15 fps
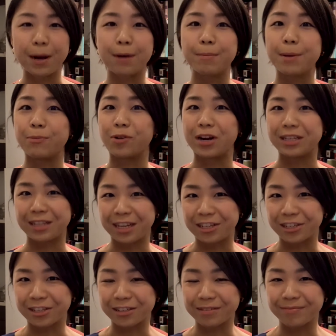
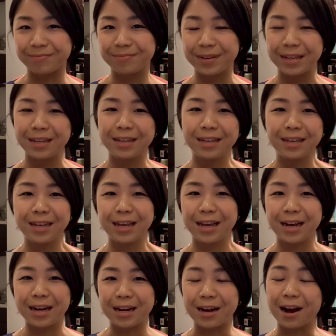memorization.
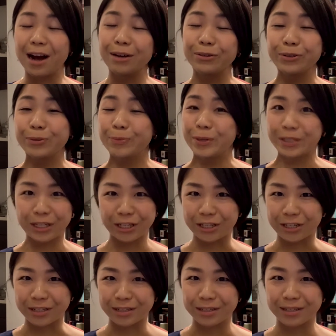How do
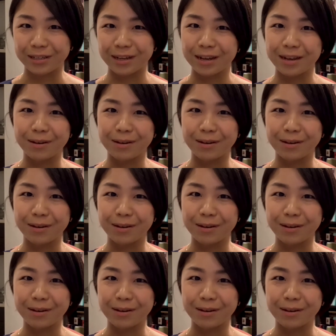musicians